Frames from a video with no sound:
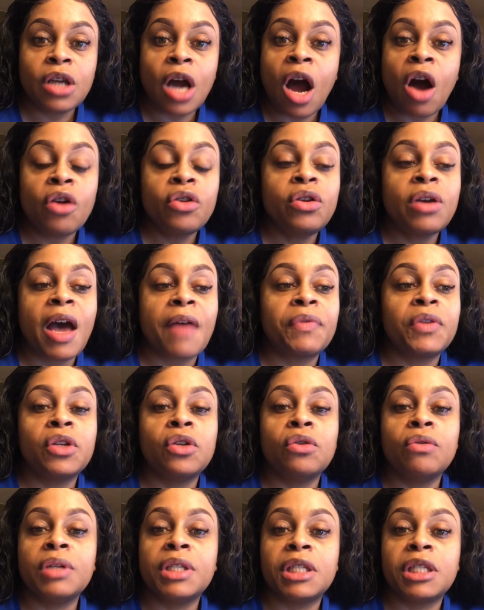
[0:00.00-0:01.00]
all you have to
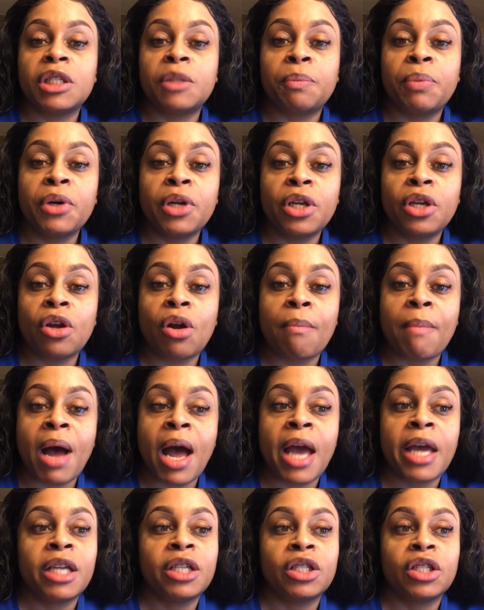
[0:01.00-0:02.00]
do is just put in your
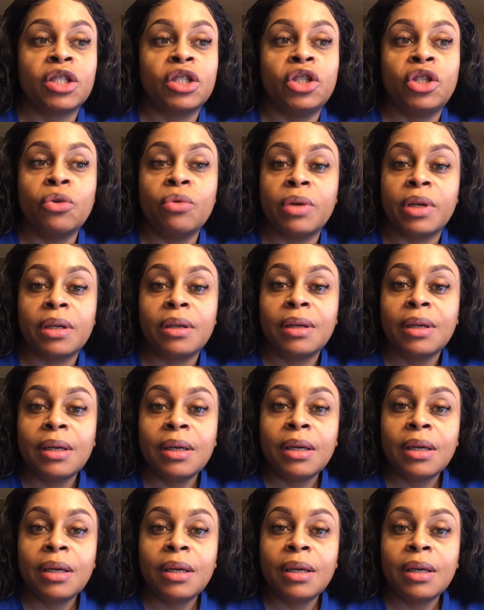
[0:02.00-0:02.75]
mind and just do it.